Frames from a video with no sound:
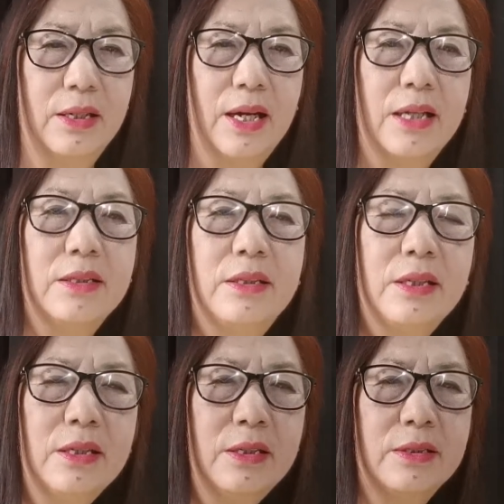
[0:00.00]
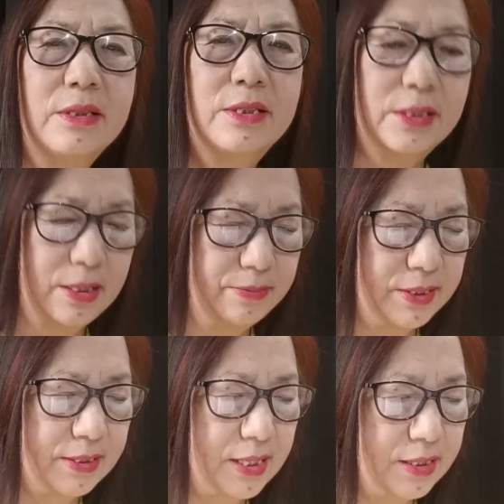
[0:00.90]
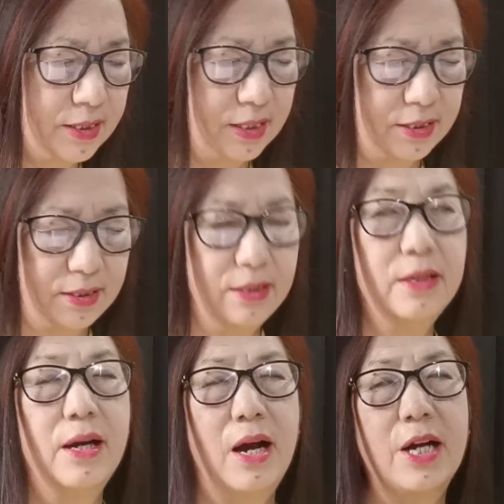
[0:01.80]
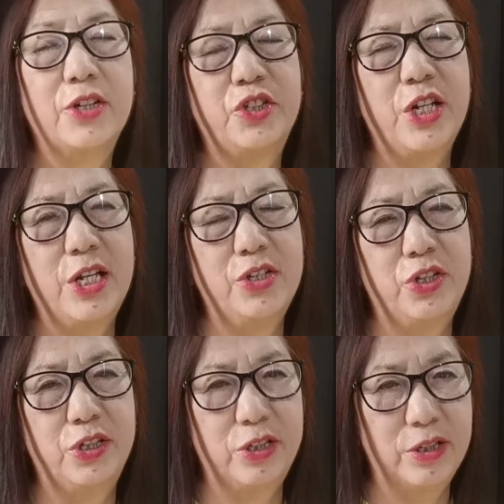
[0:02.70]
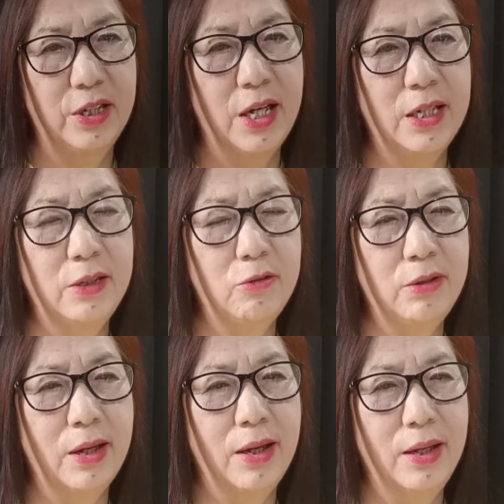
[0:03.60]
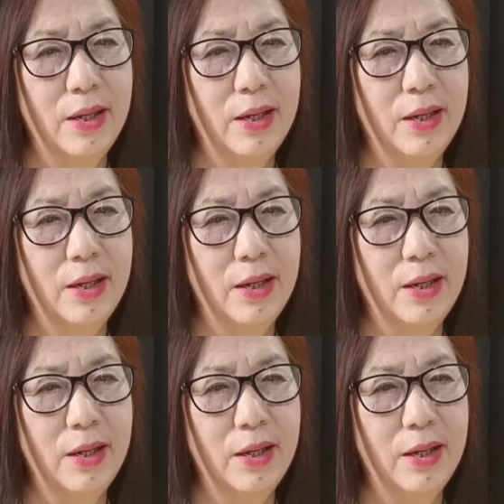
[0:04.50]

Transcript: until the circumstances are changed. Hallelujah.